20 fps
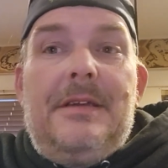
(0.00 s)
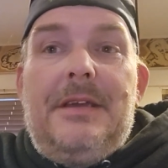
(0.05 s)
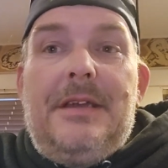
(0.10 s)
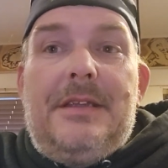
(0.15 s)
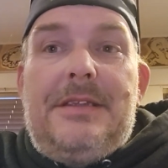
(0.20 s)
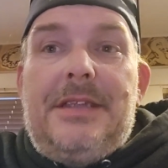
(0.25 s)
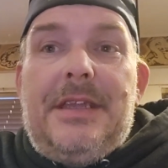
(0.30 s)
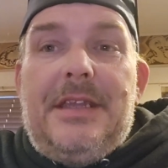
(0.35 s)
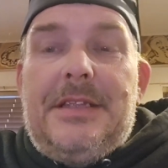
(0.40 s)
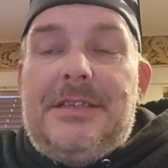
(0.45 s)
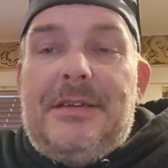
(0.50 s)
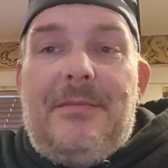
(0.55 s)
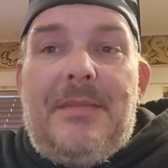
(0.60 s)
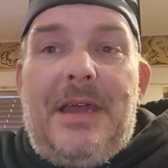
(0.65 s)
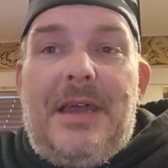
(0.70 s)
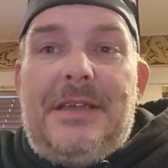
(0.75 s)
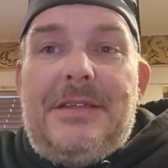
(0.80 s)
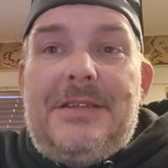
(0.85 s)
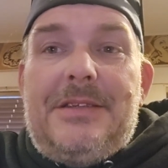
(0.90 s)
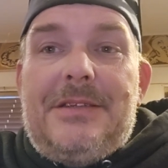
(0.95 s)
It's a
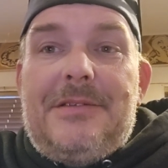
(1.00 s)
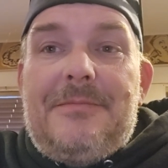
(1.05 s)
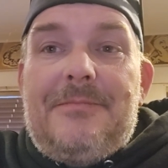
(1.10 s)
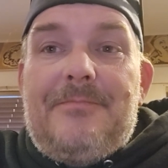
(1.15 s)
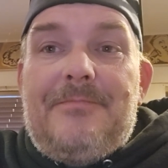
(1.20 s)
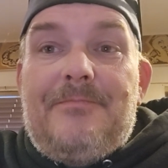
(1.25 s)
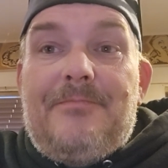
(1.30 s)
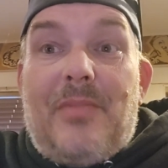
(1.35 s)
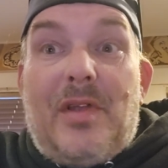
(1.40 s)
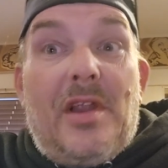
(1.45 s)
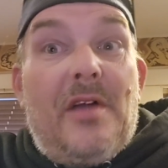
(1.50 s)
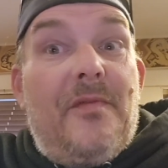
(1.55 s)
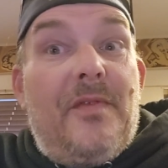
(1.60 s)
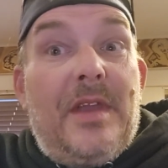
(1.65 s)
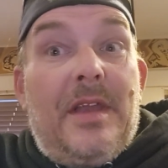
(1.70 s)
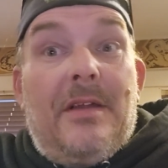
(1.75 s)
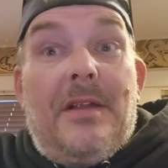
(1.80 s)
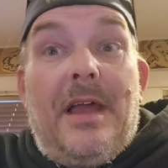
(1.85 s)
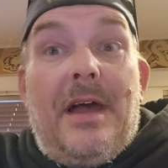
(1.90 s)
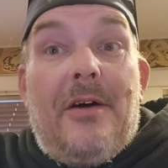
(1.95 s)
mess, but I'll
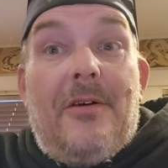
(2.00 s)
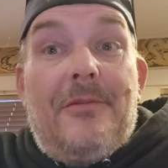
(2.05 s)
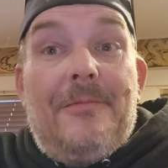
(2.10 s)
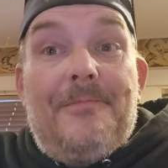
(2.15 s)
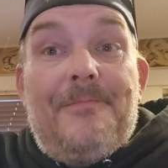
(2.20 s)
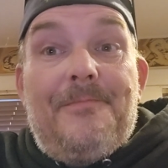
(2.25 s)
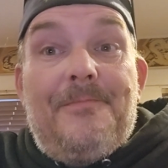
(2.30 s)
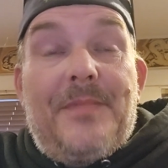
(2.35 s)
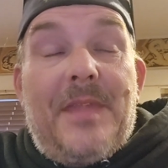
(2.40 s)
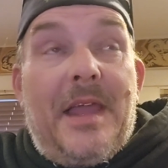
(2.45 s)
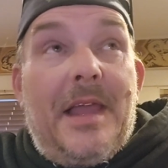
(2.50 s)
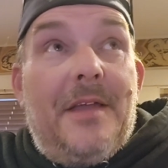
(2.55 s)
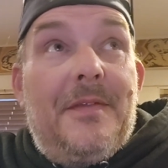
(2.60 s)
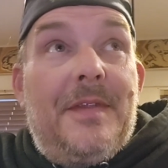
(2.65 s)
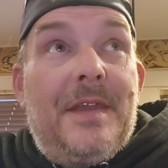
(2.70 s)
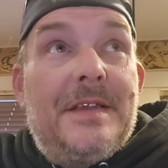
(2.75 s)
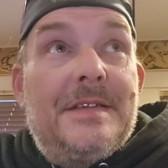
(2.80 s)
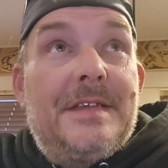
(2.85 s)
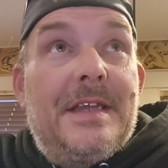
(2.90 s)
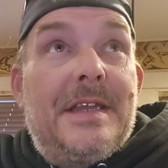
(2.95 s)
figure it out. I got
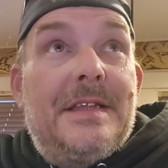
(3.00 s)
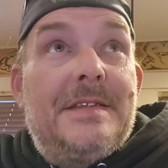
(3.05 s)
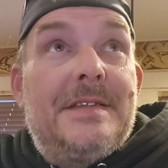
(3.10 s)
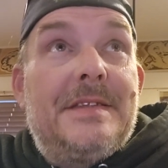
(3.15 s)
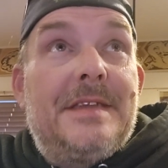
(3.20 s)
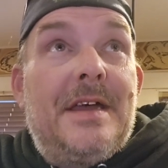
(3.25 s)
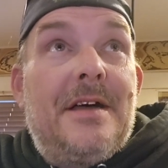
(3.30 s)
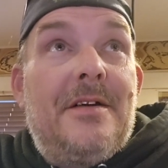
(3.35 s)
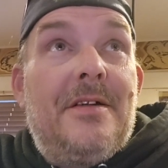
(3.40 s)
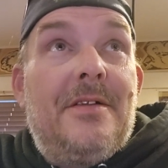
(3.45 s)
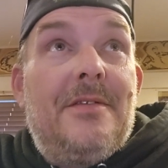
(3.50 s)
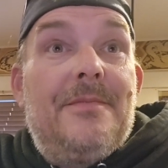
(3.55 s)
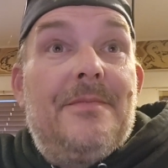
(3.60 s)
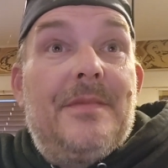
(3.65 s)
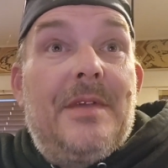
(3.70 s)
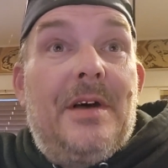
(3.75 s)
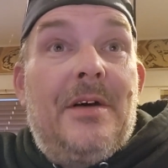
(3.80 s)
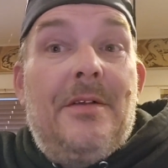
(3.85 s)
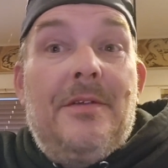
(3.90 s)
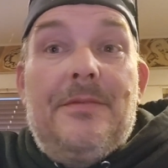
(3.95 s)
things I can sell.
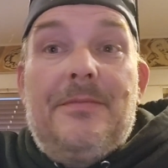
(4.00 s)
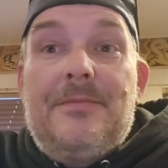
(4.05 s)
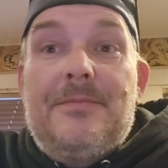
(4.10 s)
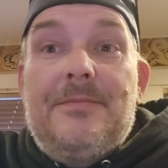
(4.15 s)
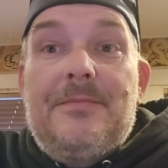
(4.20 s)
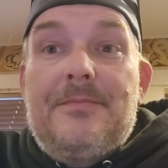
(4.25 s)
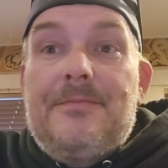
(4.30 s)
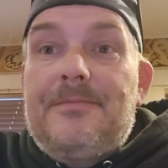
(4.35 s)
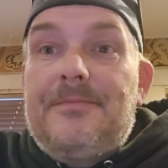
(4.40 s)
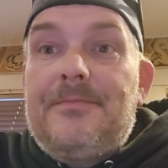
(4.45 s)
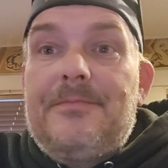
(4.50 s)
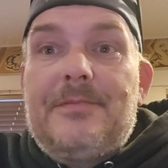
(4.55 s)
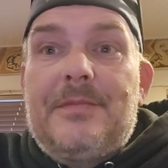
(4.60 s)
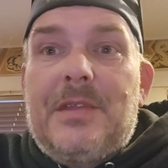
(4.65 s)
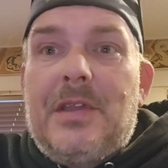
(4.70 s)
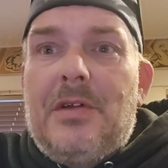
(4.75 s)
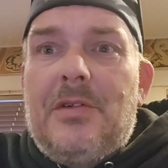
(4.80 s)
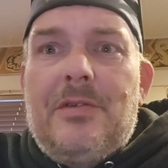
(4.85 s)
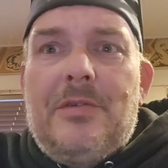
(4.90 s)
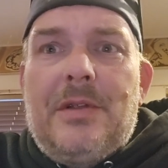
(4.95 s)
I'll
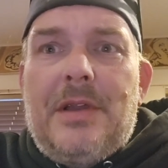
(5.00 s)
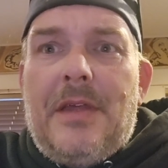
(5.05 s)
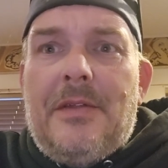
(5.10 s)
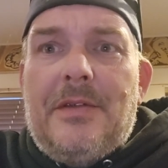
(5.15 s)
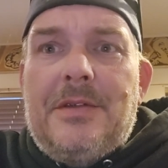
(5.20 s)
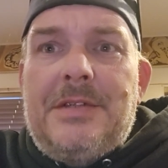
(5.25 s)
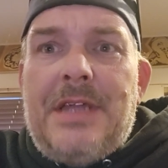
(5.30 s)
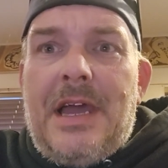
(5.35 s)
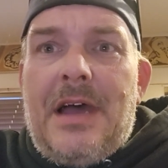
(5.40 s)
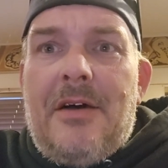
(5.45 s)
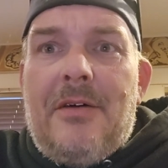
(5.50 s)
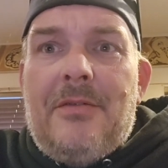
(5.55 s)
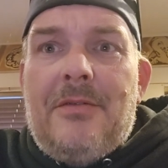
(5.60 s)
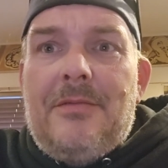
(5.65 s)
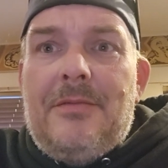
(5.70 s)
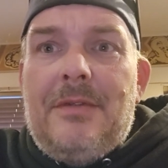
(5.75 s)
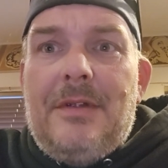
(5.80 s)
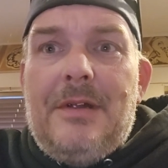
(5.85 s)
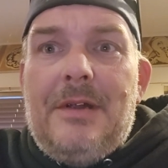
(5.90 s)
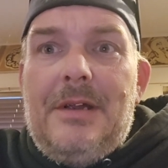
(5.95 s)
go to another
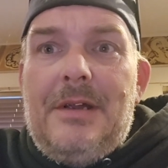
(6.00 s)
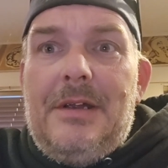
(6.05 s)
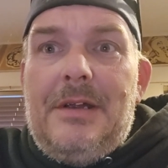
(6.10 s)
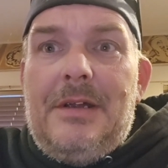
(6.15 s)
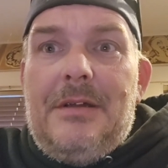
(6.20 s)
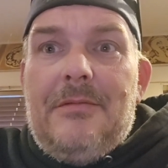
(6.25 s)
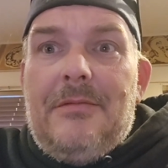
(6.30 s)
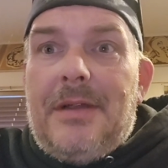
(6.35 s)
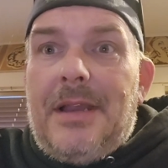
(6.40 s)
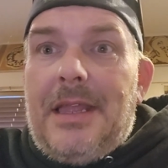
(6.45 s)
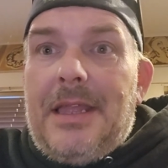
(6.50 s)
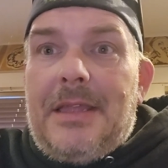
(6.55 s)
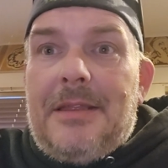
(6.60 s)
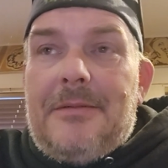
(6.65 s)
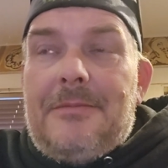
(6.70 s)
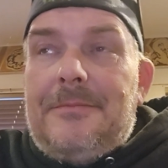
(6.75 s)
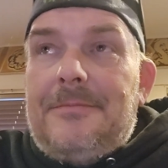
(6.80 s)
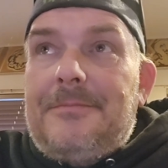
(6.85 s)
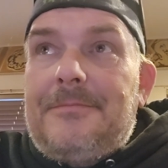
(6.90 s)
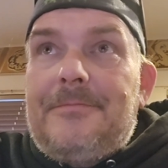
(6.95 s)
town when I
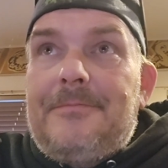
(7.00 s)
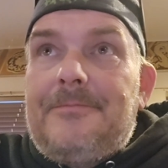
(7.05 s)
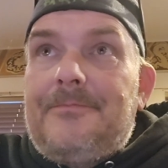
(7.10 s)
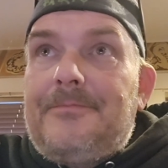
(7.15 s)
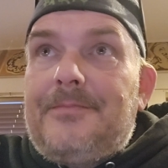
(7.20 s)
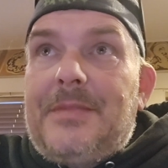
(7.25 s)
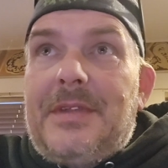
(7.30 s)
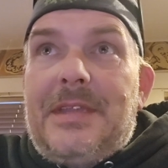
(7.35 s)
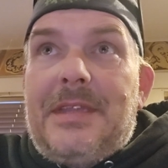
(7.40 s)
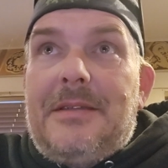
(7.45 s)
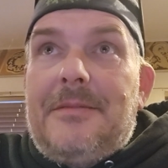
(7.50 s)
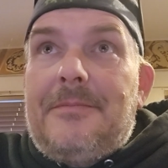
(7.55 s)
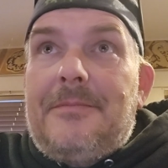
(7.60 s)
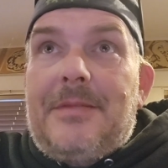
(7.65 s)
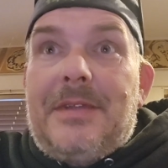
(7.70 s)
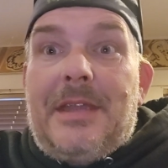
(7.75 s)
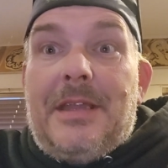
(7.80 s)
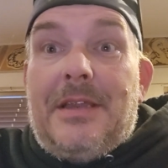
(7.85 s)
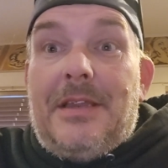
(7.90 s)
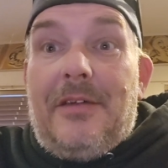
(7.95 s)

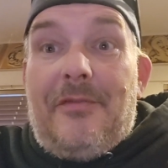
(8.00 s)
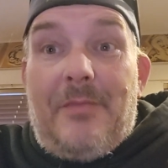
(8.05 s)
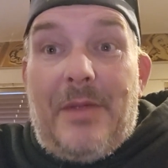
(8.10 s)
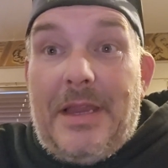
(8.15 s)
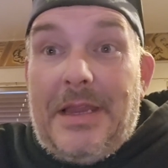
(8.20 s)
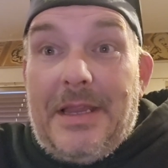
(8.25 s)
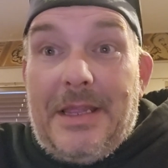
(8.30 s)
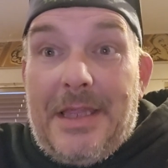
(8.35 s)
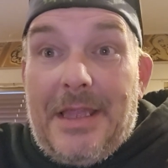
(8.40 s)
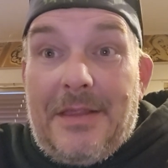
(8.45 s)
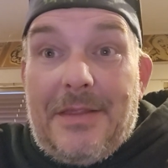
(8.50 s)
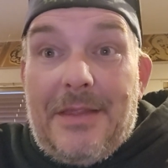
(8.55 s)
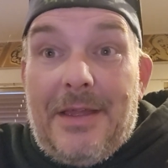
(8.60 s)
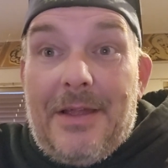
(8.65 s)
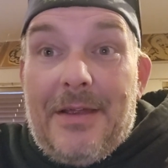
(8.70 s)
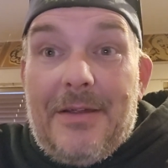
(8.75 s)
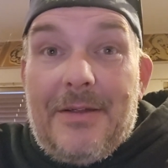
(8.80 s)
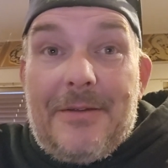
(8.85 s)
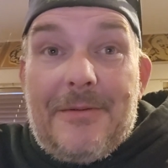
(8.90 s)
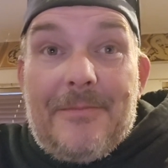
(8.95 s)
get enough money to get
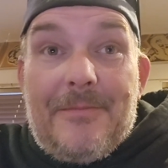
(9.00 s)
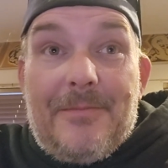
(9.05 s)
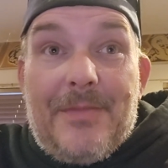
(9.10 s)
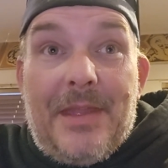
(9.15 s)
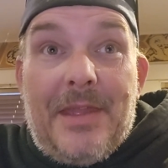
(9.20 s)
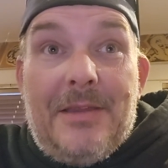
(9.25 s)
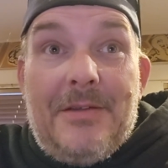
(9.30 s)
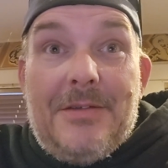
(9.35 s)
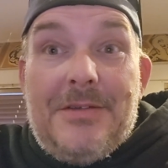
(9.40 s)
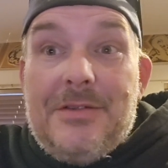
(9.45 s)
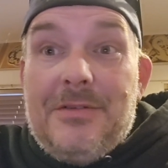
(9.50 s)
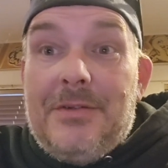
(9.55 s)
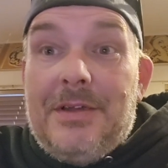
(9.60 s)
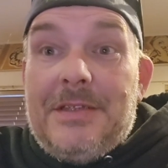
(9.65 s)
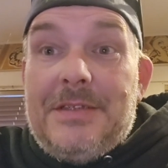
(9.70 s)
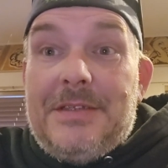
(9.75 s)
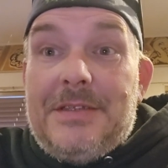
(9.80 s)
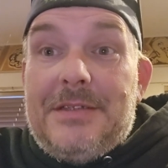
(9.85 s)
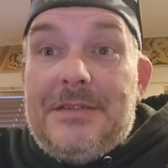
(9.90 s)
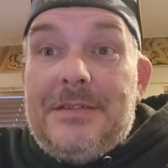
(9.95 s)
there and do
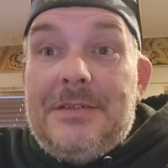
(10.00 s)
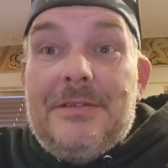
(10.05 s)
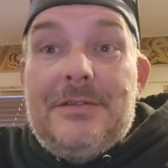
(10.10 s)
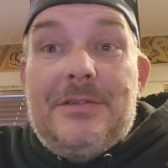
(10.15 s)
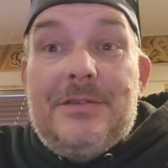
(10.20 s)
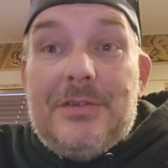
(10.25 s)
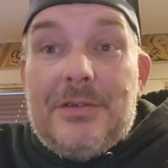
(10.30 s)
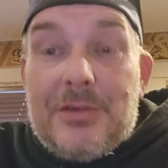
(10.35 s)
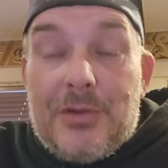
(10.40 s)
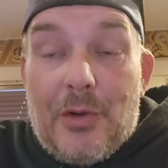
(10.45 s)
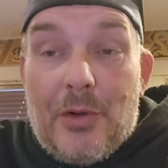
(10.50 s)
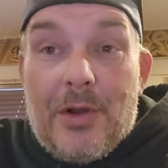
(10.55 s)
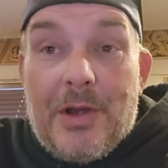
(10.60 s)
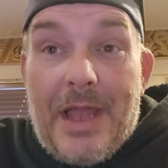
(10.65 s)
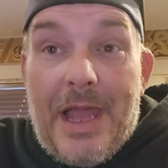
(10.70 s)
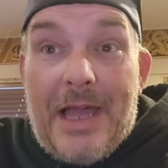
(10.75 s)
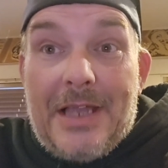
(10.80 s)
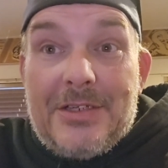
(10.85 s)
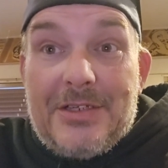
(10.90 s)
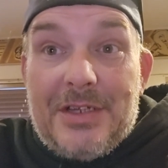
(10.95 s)

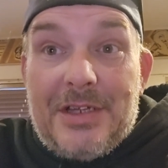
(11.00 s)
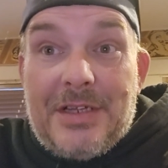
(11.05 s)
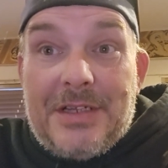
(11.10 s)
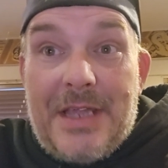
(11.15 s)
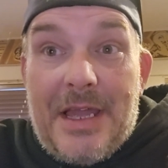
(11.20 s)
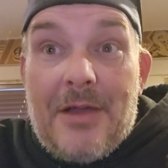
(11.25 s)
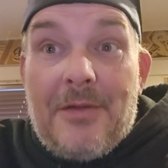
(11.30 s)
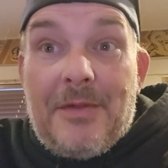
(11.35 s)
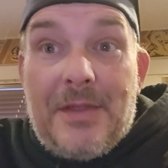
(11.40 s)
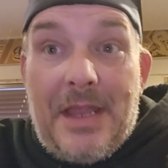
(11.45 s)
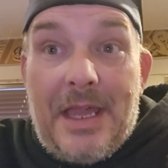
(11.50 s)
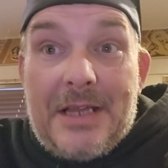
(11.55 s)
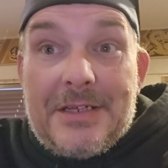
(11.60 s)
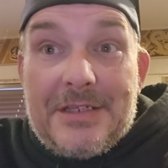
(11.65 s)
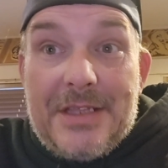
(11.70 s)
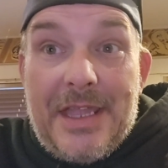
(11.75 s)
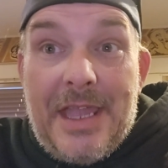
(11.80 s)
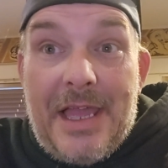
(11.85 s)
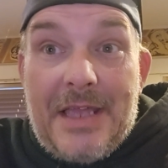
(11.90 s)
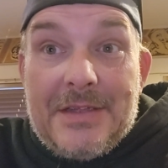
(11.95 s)
DoorDash in a town that
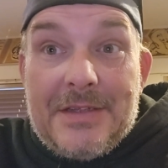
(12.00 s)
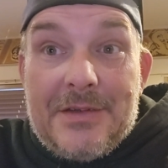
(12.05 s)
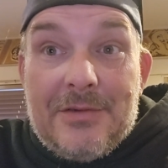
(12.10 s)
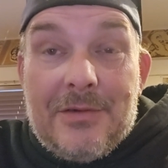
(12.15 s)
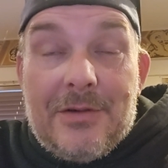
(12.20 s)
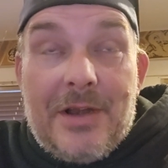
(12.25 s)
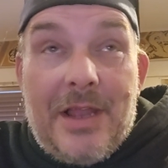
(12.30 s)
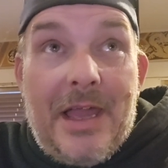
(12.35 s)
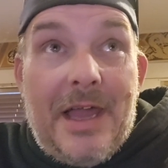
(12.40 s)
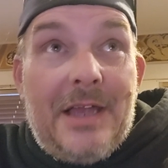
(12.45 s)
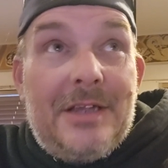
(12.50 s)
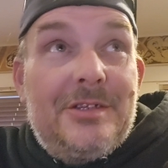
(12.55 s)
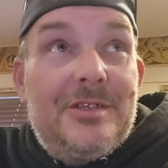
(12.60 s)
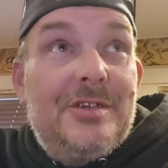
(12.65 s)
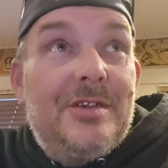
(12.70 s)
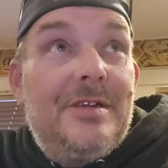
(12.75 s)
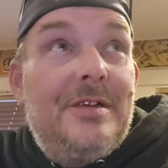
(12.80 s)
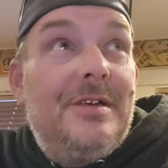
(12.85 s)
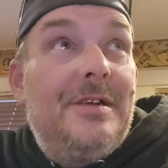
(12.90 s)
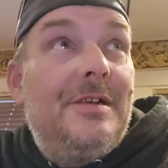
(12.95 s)
actually has
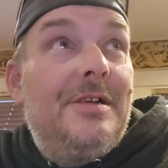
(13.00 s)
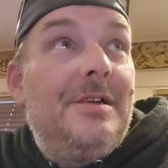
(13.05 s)
DoorDash.